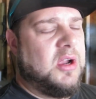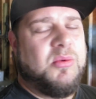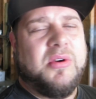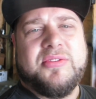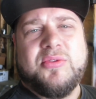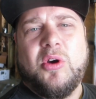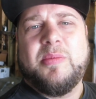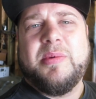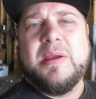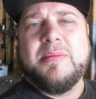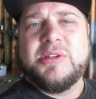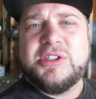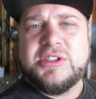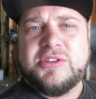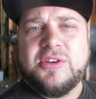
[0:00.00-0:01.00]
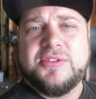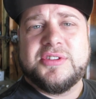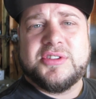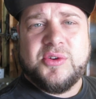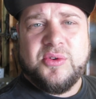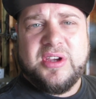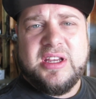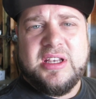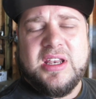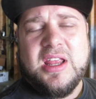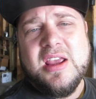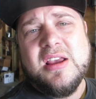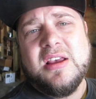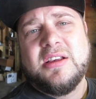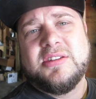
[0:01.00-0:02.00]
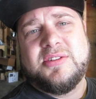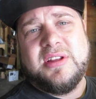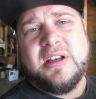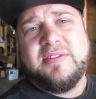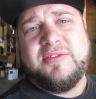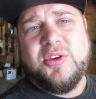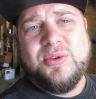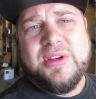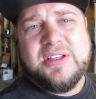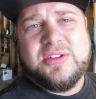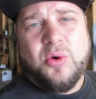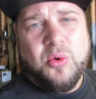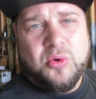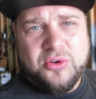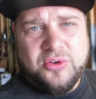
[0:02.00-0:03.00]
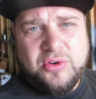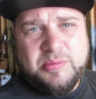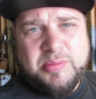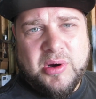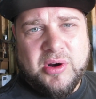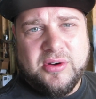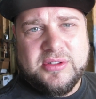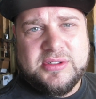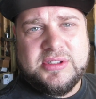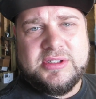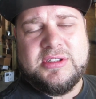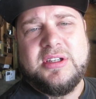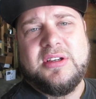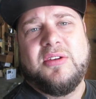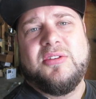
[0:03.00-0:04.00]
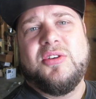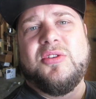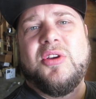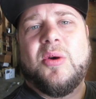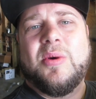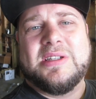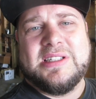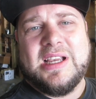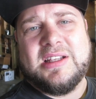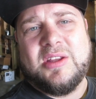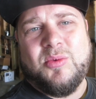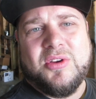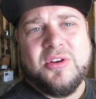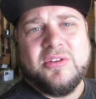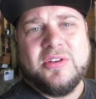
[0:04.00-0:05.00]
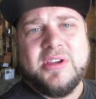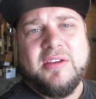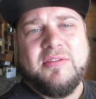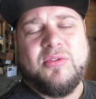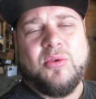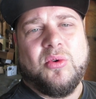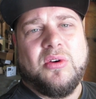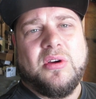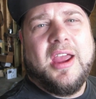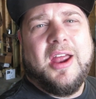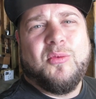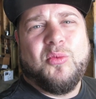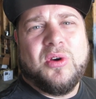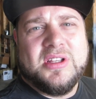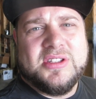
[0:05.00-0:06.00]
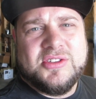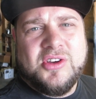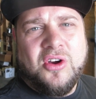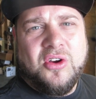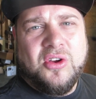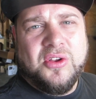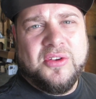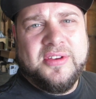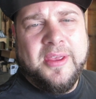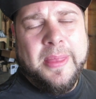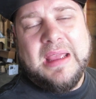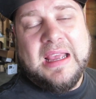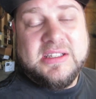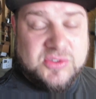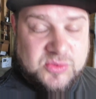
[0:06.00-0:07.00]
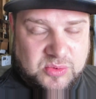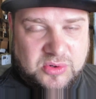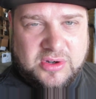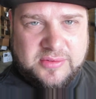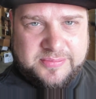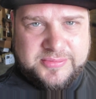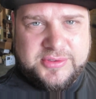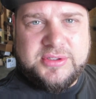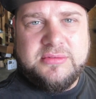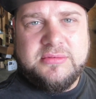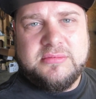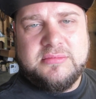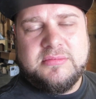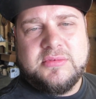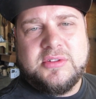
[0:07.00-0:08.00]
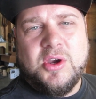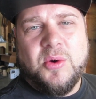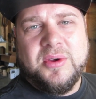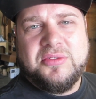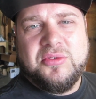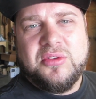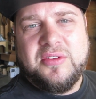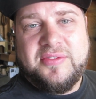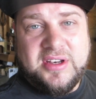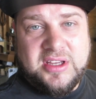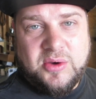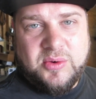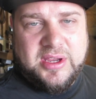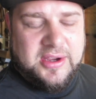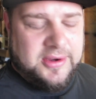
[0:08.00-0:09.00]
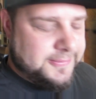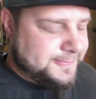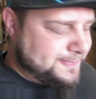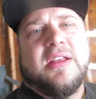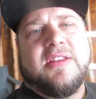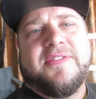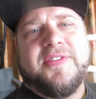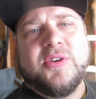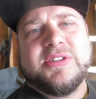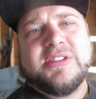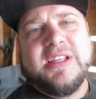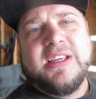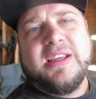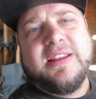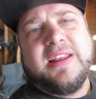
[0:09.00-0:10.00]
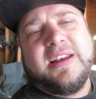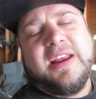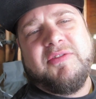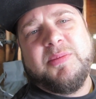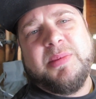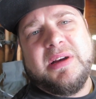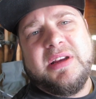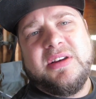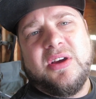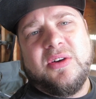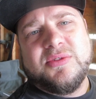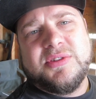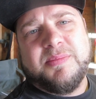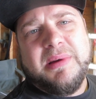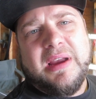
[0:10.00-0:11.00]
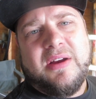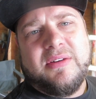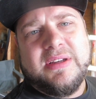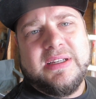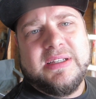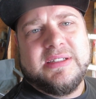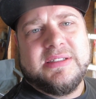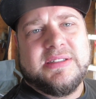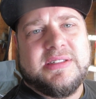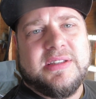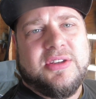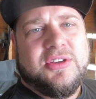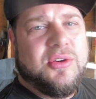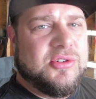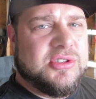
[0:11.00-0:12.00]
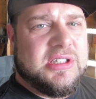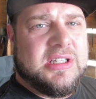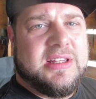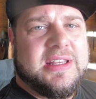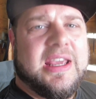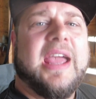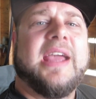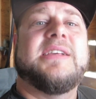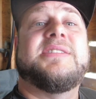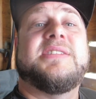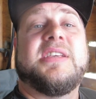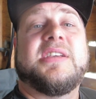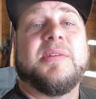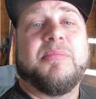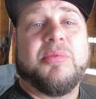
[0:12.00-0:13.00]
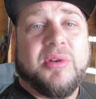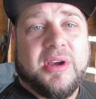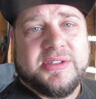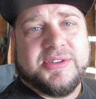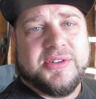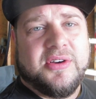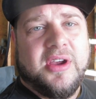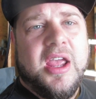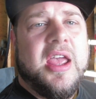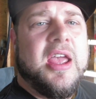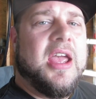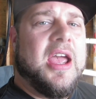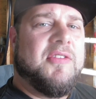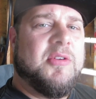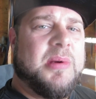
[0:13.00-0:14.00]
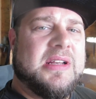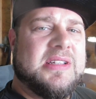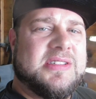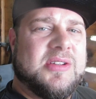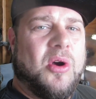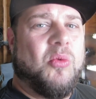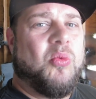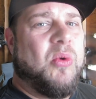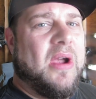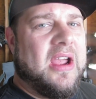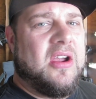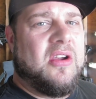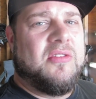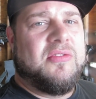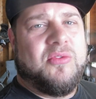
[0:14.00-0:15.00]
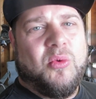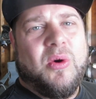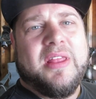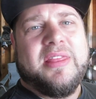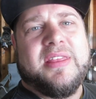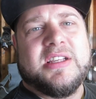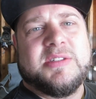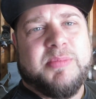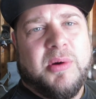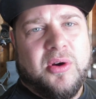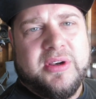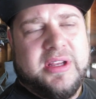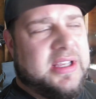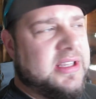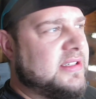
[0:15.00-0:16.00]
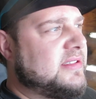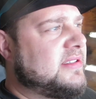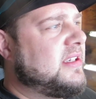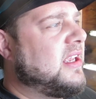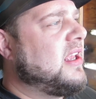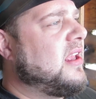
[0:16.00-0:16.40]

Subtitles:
I will throw up images on the screen so that if you need to order new parts, you know exactly what you're looking for and what it's called as we're going through the video here. the first thing that everybody knows about is usually the AC compressor. Everybody's aware of what this part is.